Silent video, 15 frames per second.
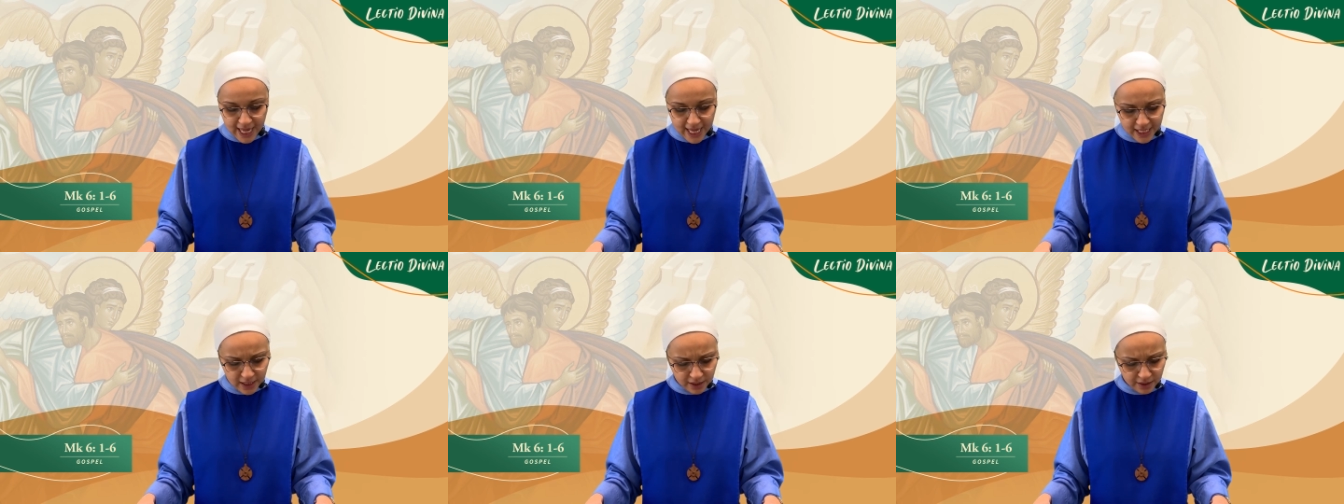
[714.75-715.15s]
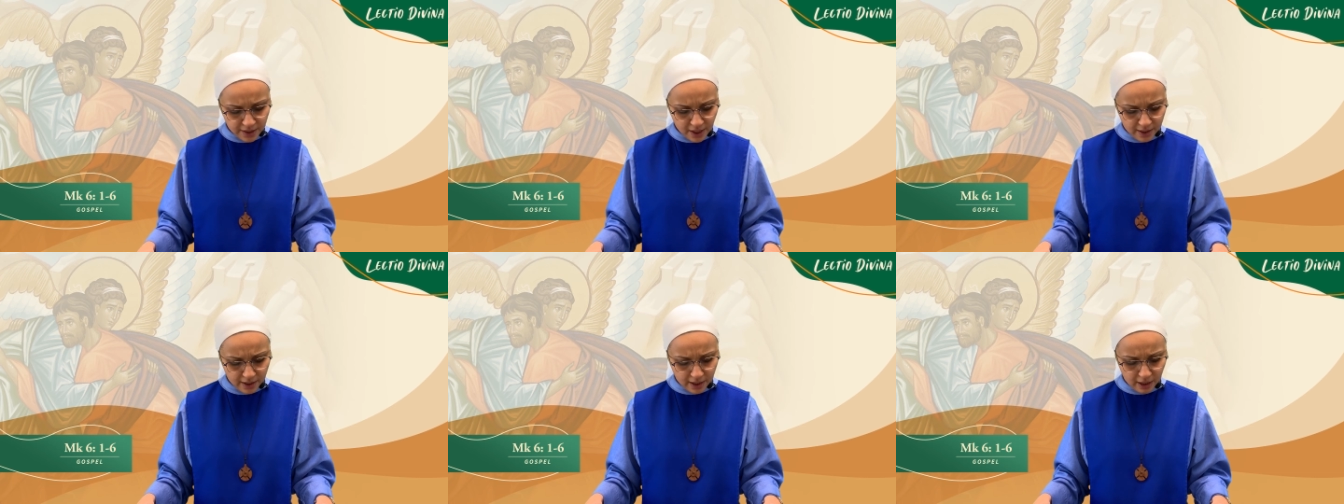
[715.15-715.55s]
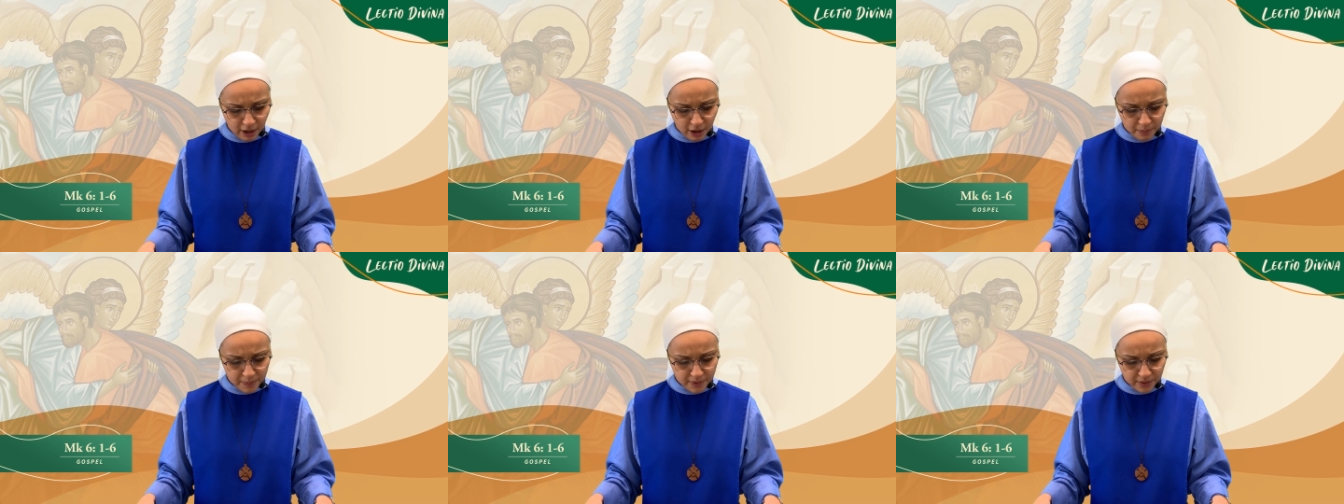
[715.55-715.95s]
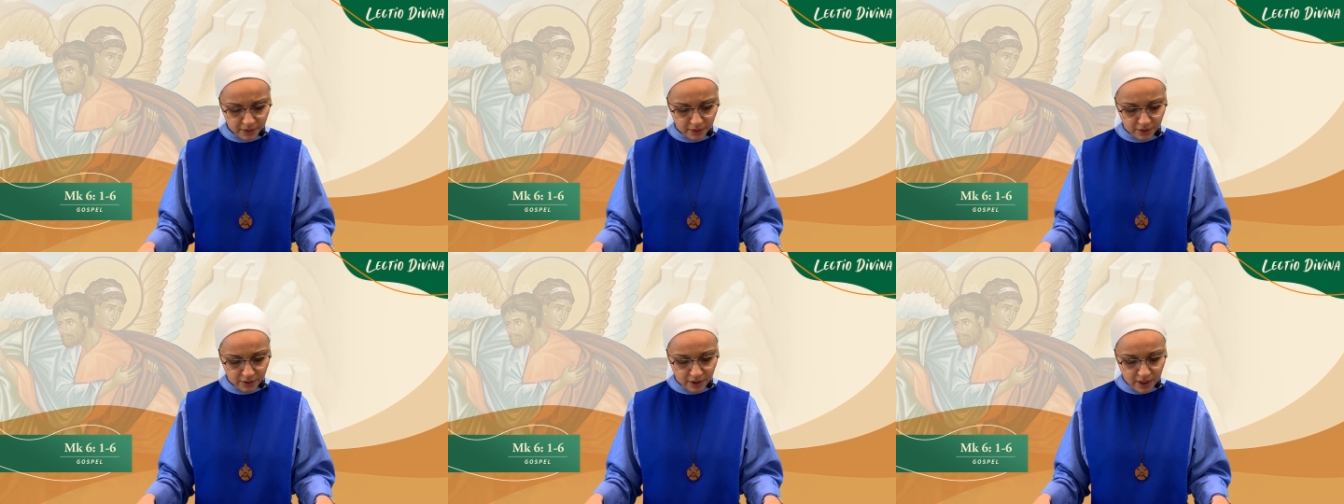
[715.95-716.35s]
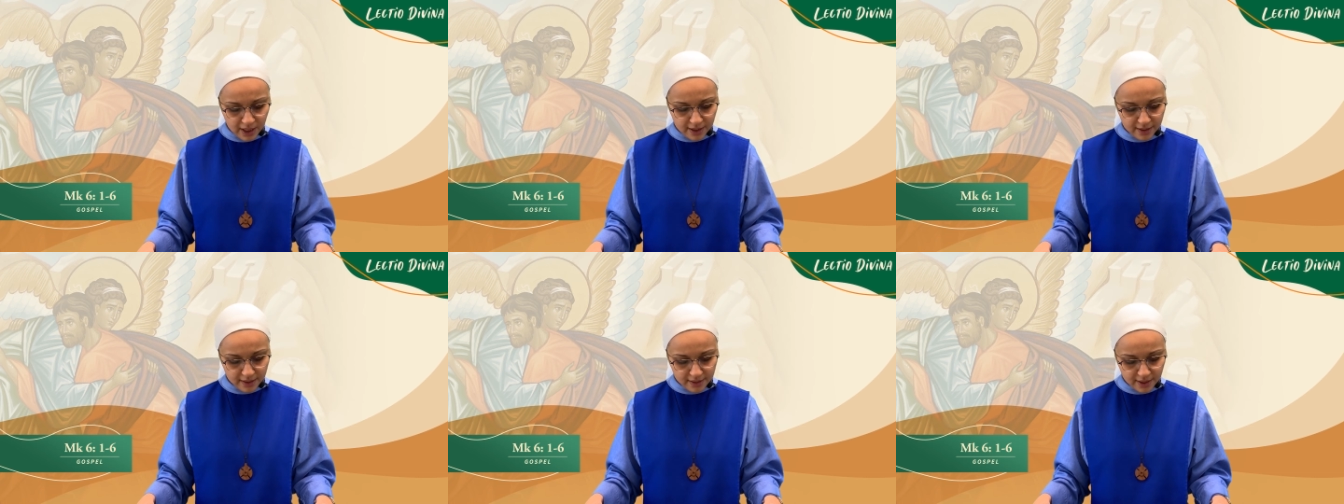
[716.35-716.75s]
It is not the carpenter,
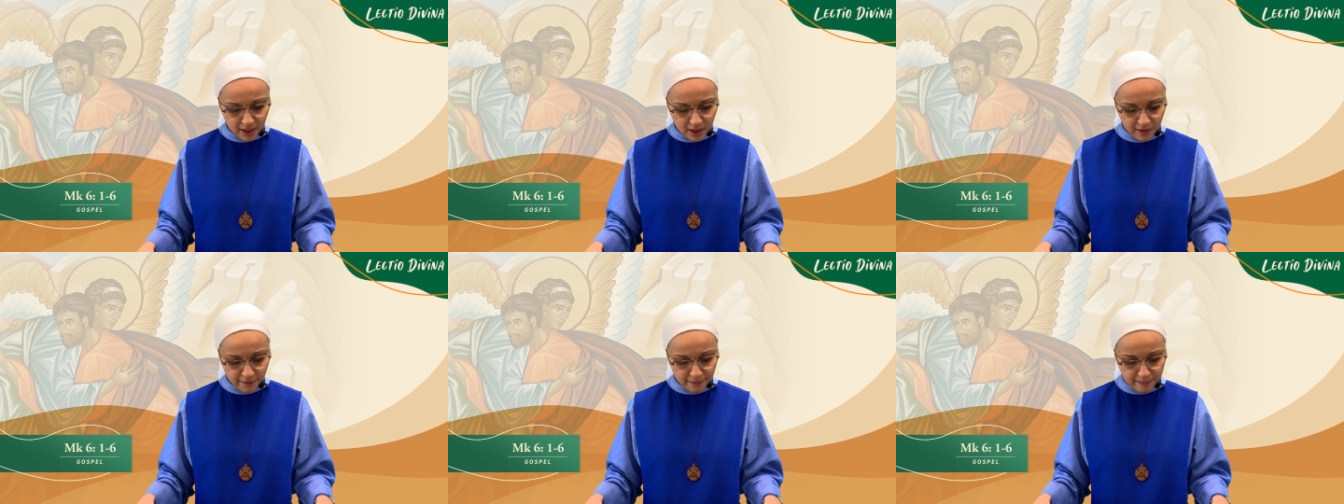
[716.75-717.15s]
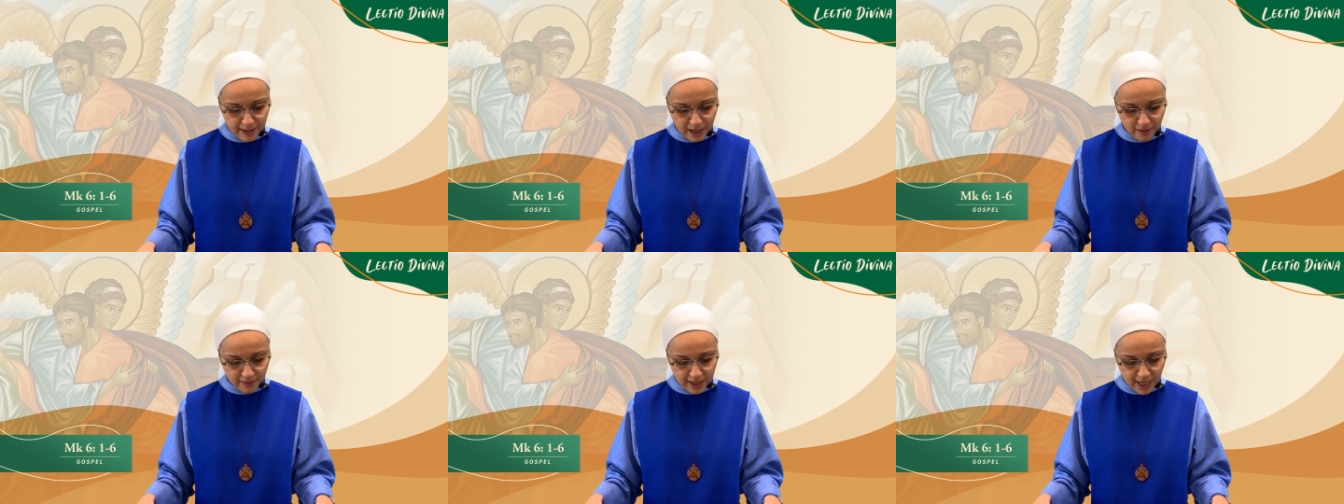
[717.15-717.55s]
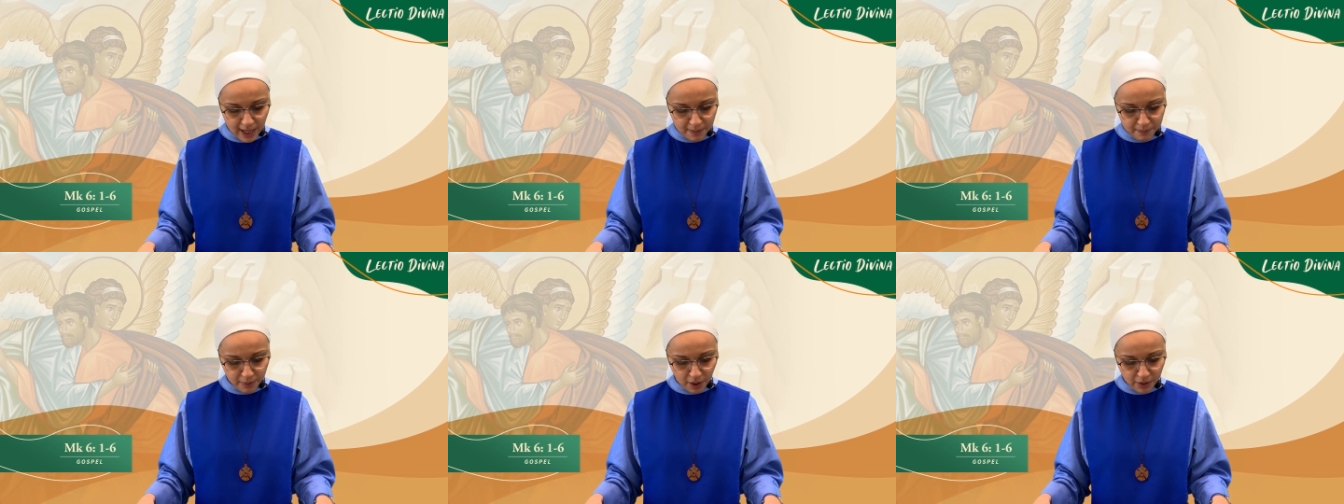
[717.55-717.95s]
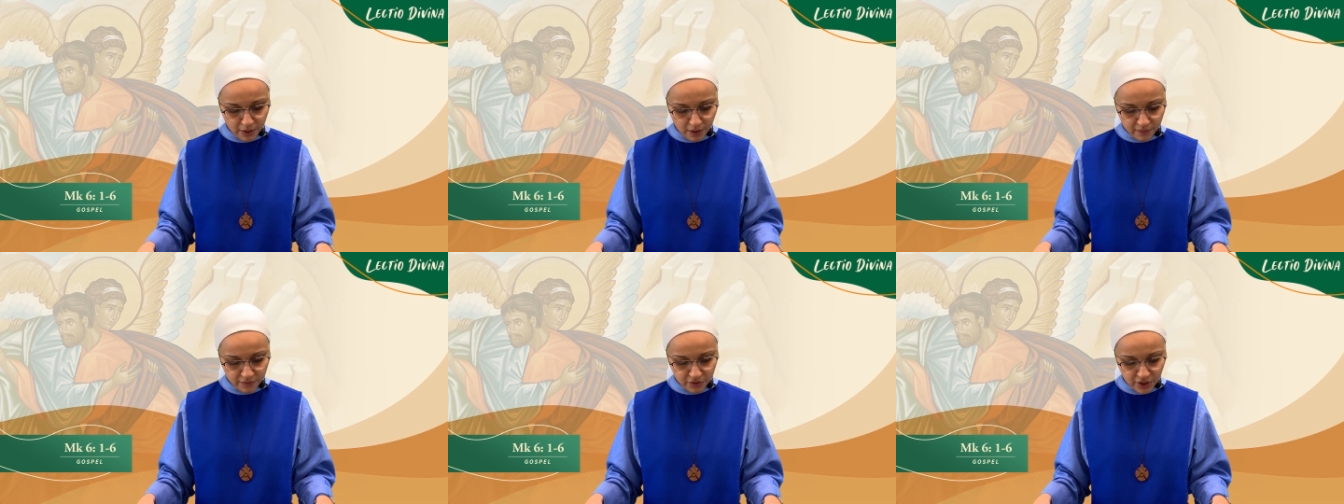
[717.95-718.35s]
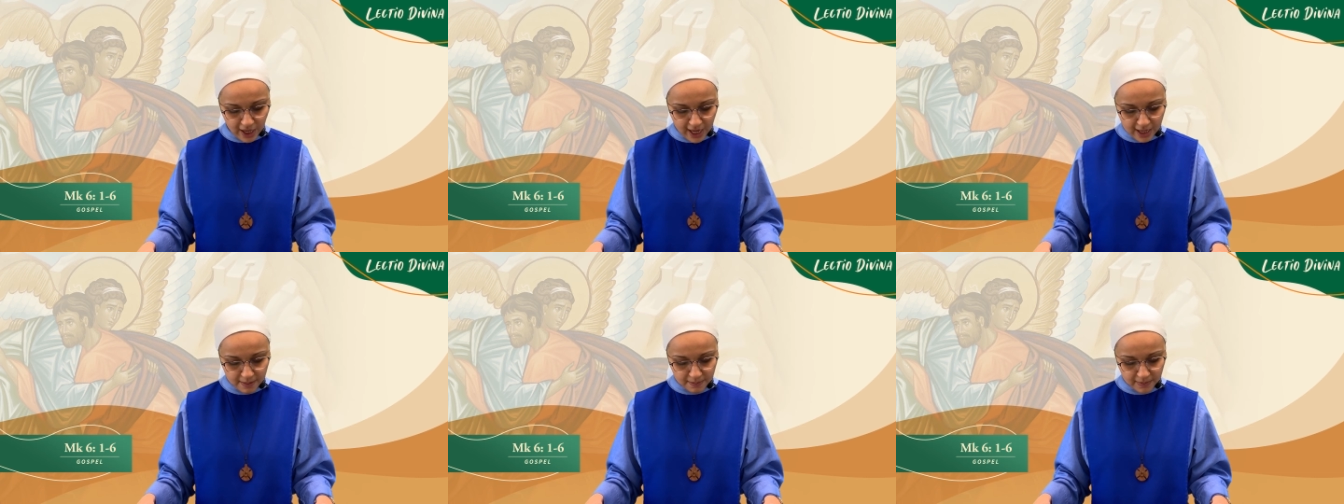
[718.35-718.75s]
the son of Mary and brother of
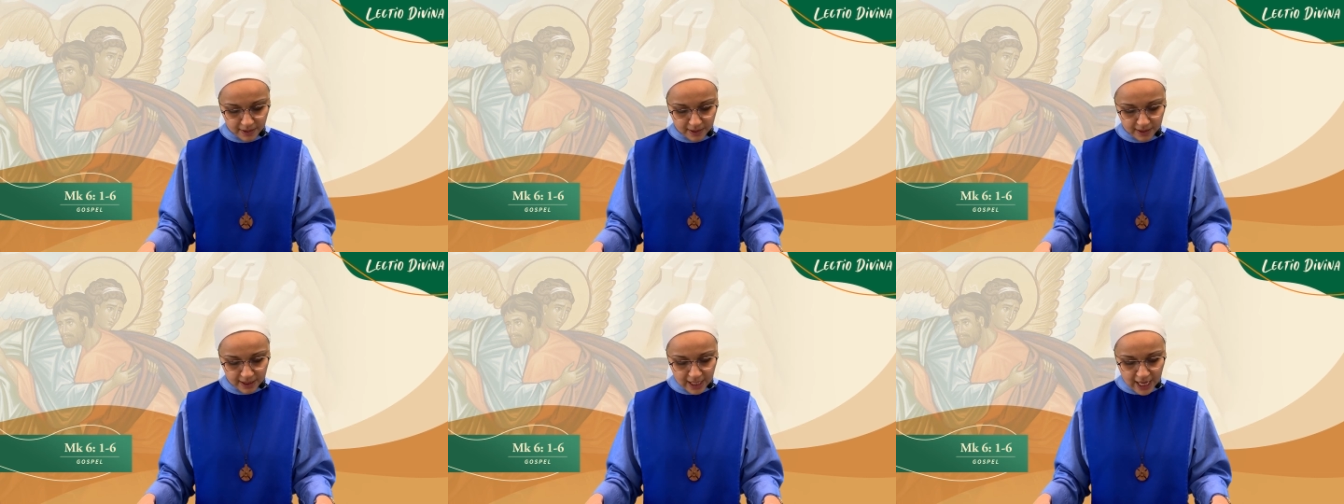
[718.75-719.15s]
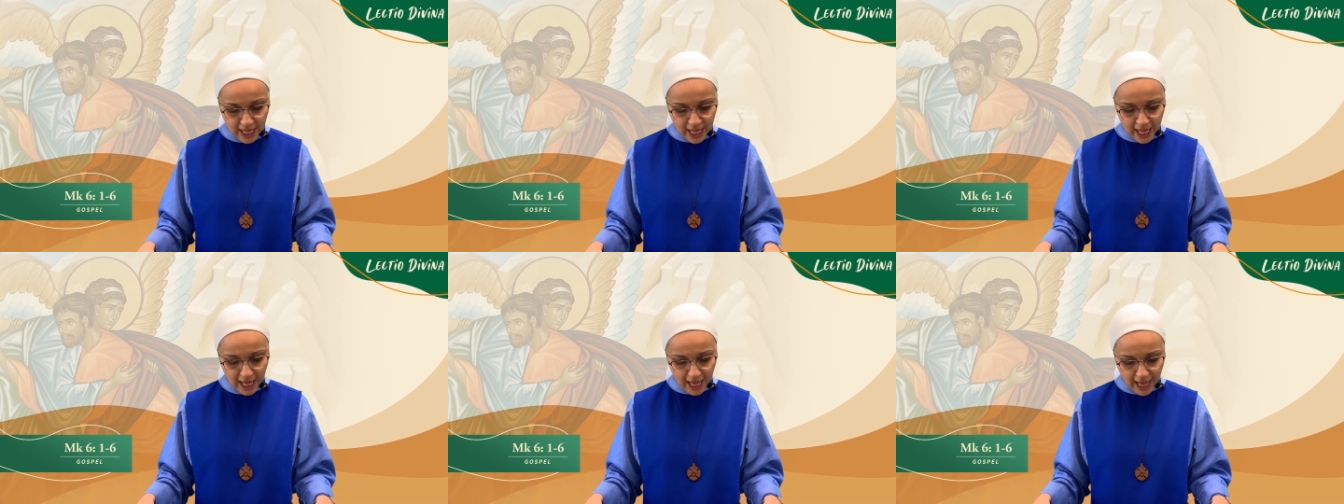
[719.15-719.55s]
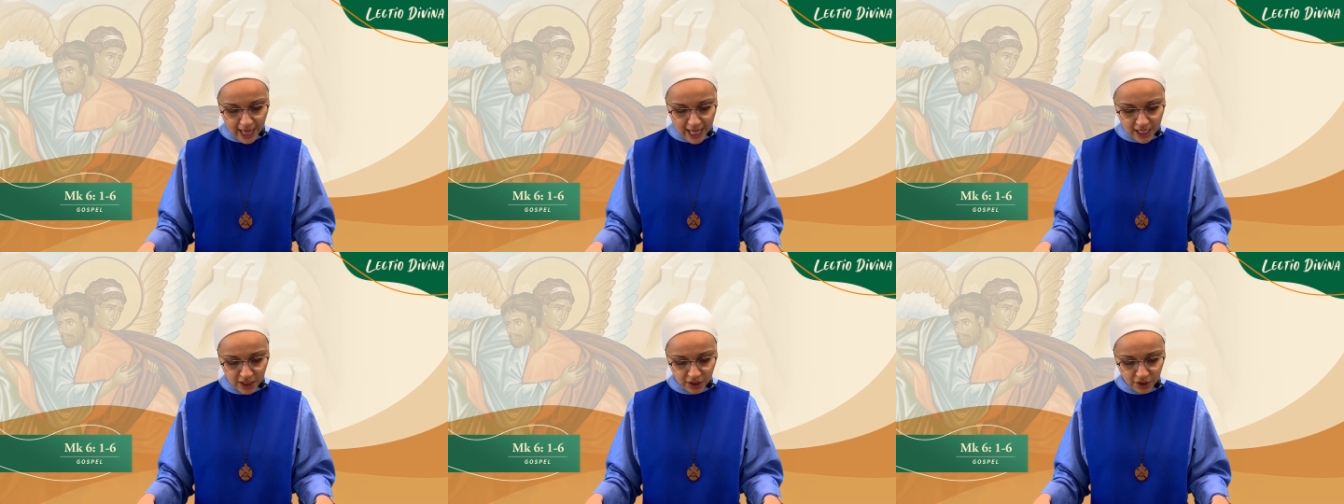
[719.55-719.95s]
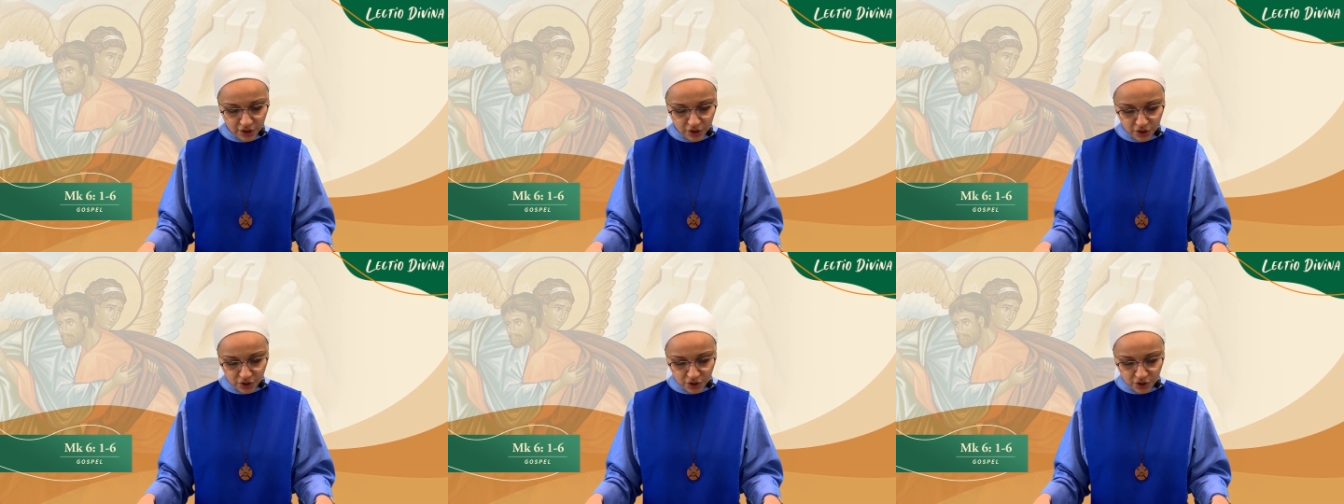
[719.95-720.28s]
James, and